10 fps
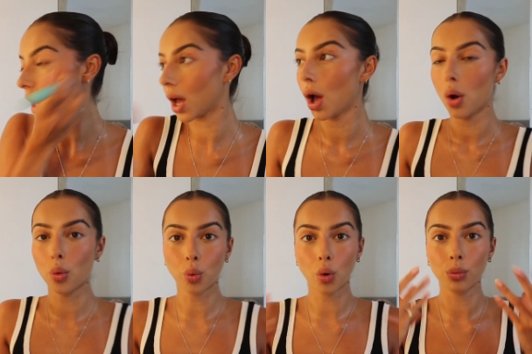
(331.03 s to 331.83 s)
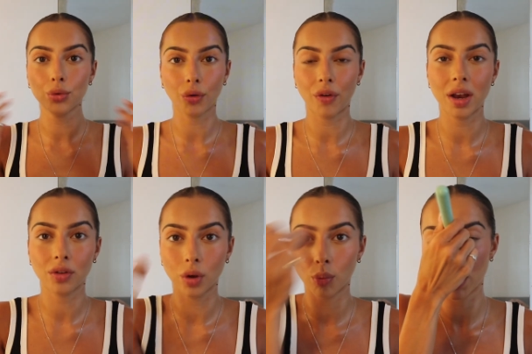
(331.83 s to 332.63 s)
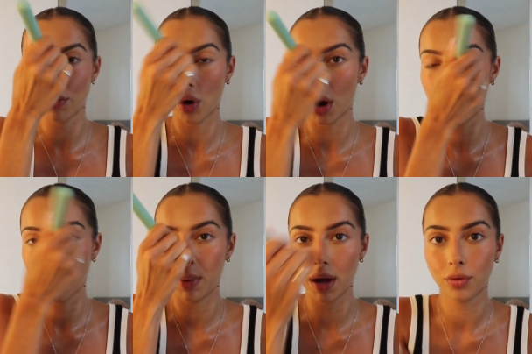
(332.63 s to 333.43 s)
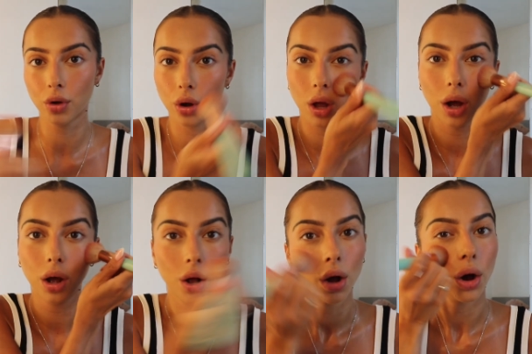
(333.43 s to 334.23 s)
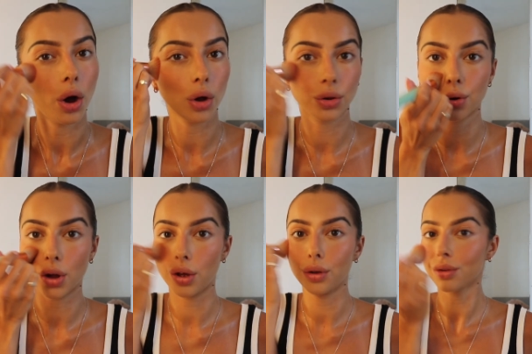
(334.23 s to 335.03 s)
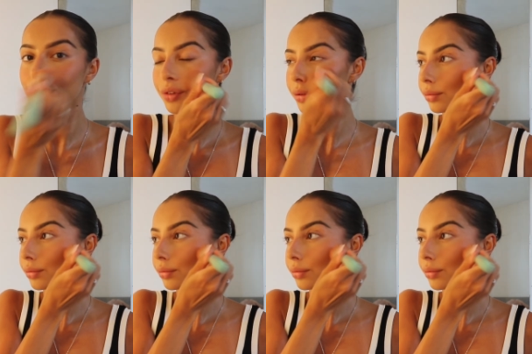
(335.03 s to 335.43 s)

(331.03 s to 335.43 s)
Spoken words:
It warms your face up when you've got a little bit of colour on your nose.